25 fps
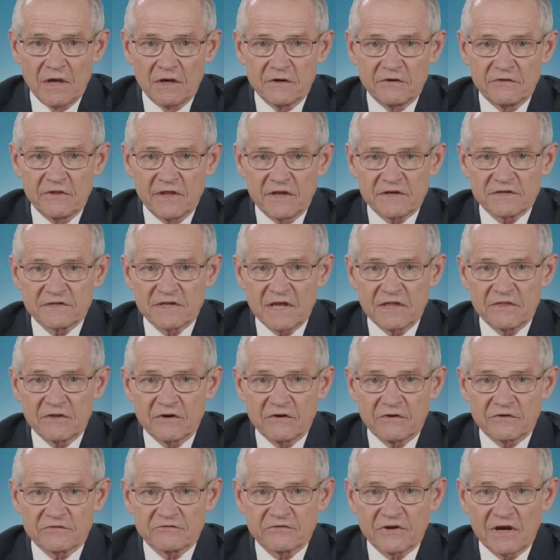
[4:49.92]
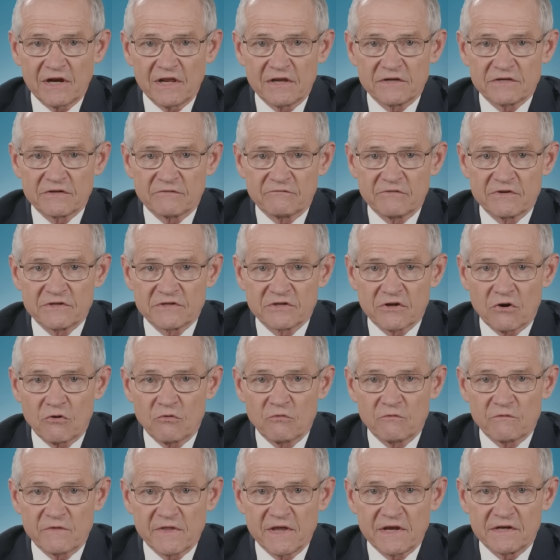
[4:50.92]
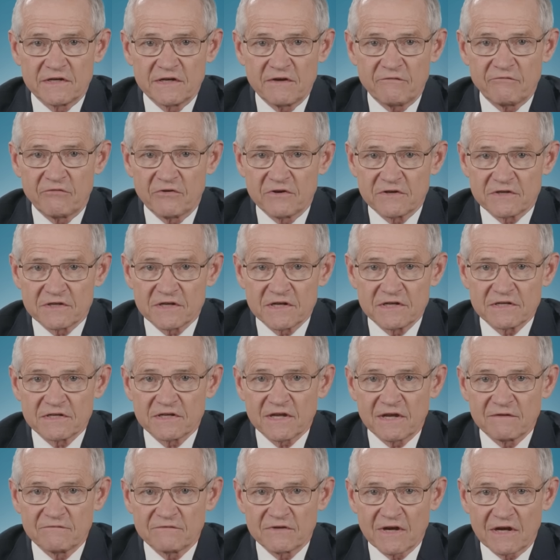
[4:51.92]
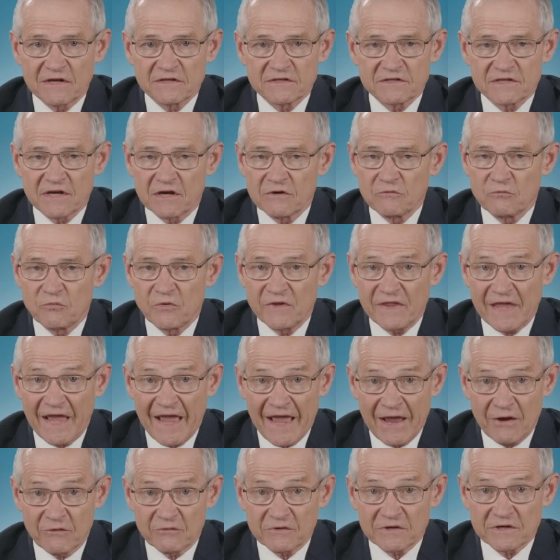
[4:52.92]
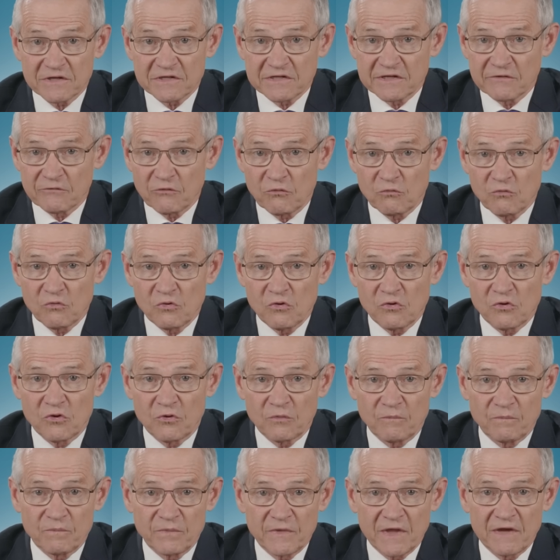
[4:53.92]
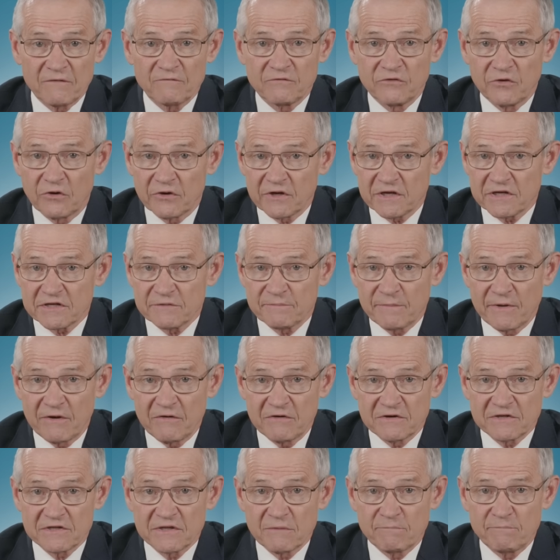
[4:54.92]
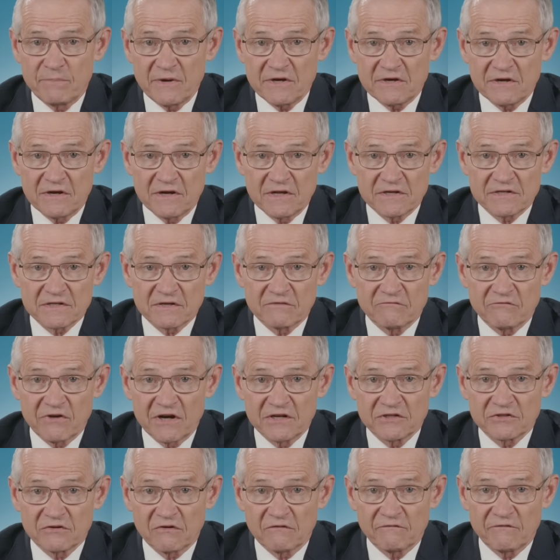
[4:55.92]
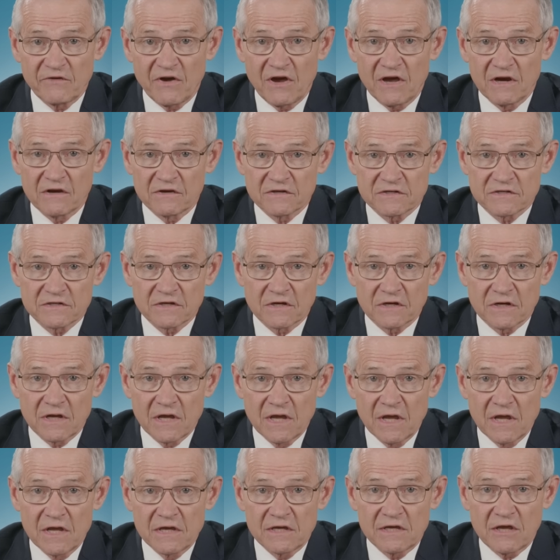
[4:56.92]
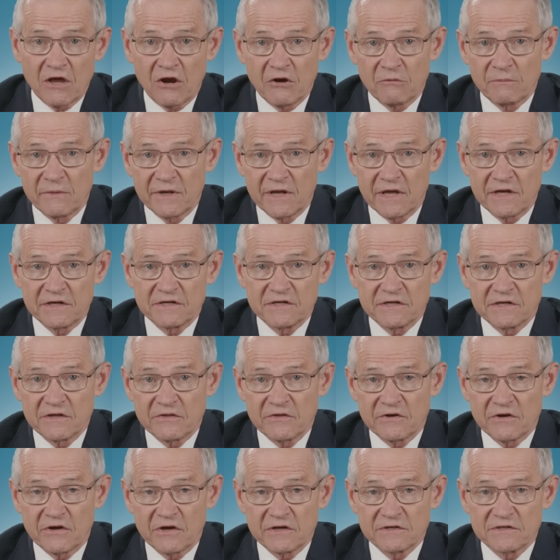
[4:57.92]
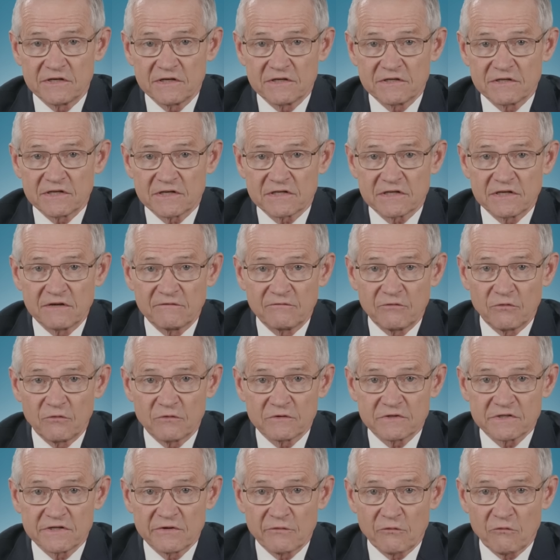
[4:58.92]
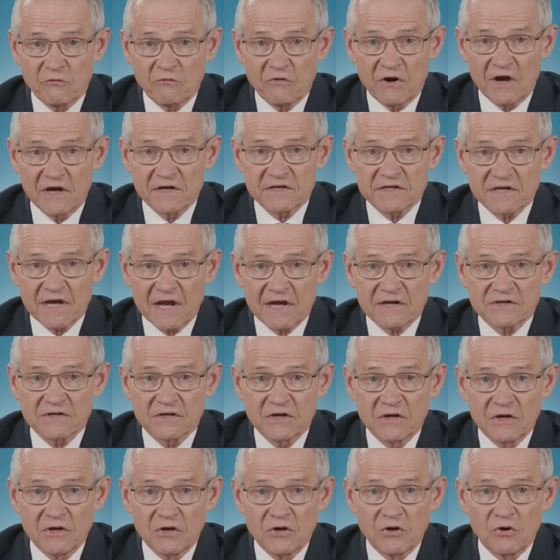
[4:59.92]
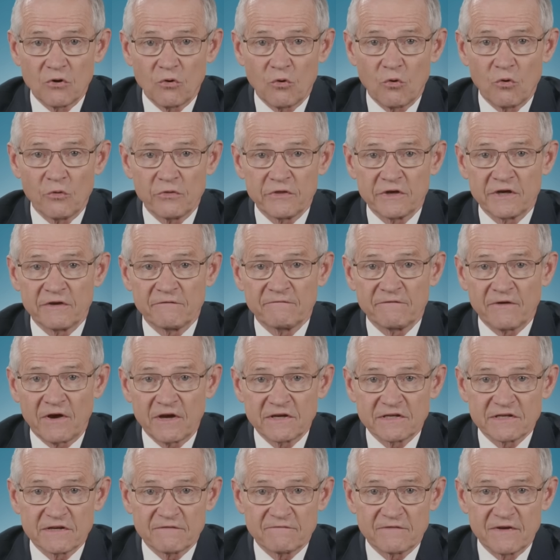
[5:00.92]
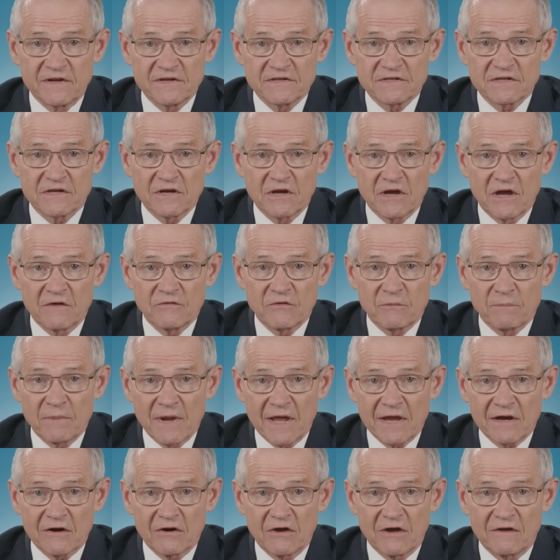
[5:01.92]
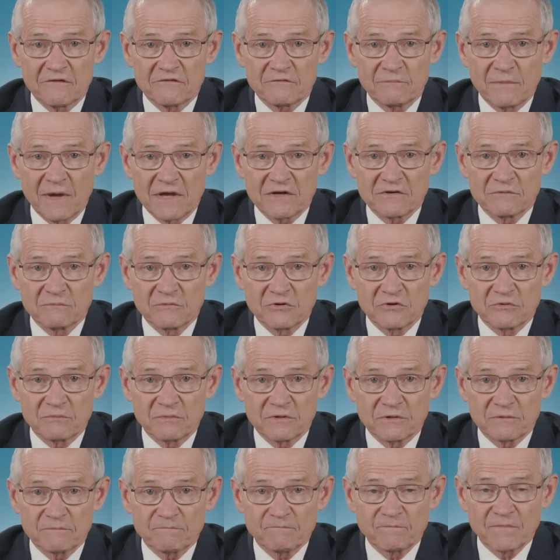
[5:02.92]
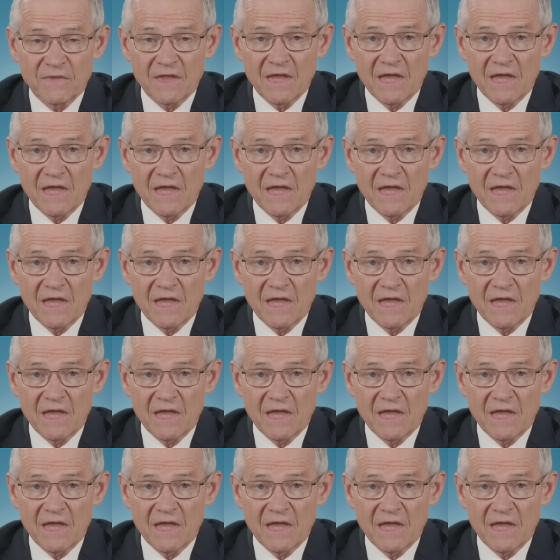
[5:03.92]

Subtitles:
And to the extent that Australians have resolved their differences, they've done so without a civil war. They've not experienced the bitterness and racial violence that culminated in the 1964 Civil Rights Act or the divisiveness of the Black Lives Matter movement.